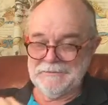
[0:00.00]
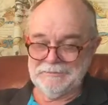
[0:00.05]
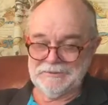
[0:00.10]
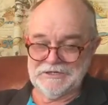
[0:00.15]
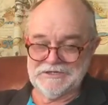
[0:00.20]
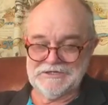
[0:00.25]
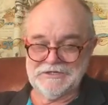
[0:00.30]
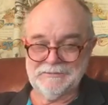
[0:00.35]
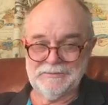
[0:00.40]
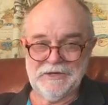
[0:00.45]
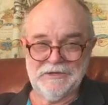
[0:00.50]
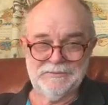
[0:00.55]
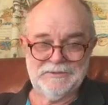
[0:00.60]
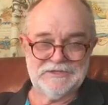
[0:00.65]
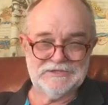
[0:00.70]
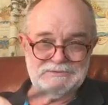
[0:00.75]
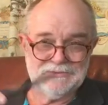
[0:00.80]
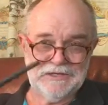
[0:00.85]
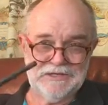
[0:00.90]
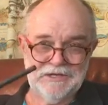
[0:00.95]
pressure the boat,
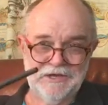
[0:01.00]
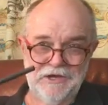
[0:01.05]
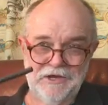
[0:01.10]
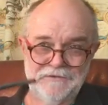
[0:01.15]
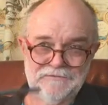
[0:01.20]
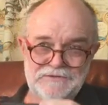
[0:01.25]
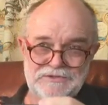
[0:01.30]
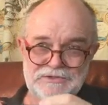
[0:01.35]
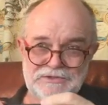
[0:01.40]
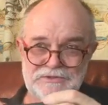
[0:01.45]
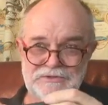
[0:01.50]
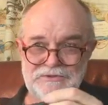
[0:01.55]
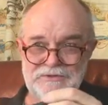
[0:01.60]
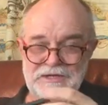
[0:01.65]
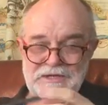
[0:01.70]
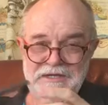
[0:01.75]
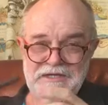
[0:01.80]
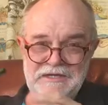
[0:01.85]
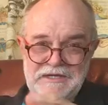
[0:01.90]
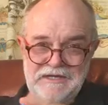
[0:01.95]
because when you hove to,